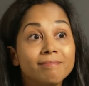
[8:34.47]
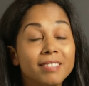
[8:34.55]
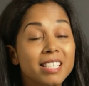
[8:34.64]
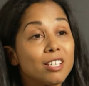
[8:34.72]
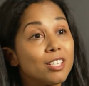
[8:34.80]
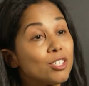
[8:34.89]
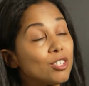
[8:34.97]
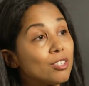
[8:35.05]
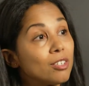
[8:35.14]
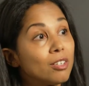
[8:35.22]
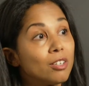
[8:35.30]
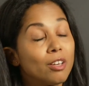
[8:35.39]
This
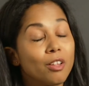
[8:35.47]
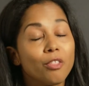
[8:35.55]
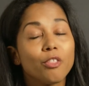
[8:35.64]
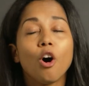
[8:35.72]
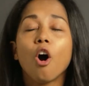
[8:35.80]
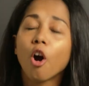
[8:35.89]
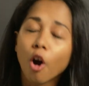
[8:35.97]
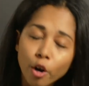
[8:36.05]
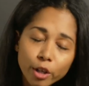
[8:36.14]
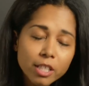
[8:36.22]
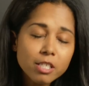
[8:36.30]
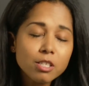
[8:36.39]
is the
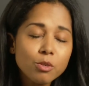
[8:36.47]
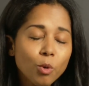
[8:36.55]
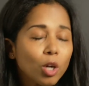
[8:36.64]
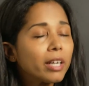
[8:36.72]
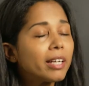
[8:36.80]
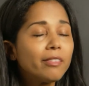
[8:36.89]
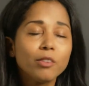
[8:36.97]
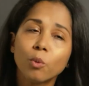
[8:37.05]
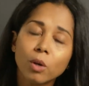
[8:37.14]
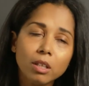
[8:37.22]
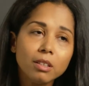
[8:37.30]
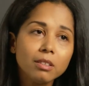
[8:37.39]
hardest work in the
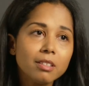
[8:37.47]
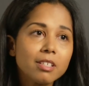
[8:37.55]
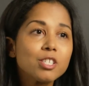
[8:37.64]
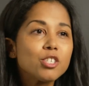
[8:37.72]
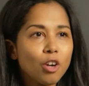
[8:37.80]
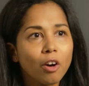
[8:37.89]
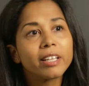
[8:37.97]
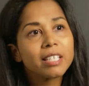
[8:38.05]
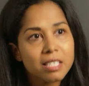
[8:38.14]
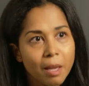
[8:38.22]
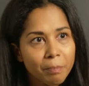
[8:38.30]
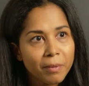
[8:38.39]
world, starting
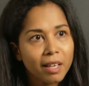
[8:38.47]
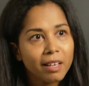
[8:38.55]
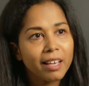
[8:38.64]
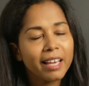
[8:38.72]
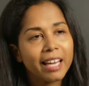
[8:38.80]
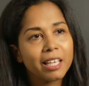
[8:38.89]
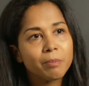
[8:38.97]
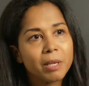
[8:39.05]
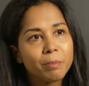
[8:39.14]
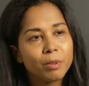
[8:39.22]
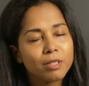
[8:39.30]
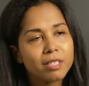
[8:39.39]
something and getting
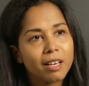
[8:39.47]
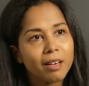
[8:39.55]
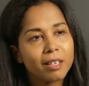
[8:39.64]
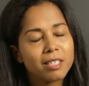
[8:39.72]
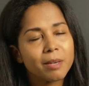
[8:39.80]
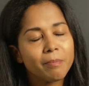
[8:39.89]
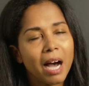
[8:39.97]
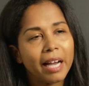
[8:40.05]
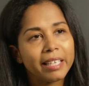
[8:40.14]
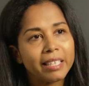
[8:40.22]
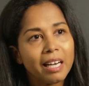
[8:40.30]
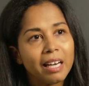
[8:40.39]
people to, to buy
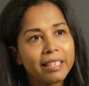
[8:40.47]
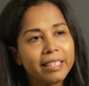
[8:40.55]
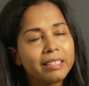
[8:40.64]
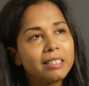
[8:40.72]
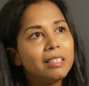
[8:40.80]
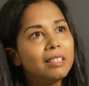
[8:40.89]
in on it.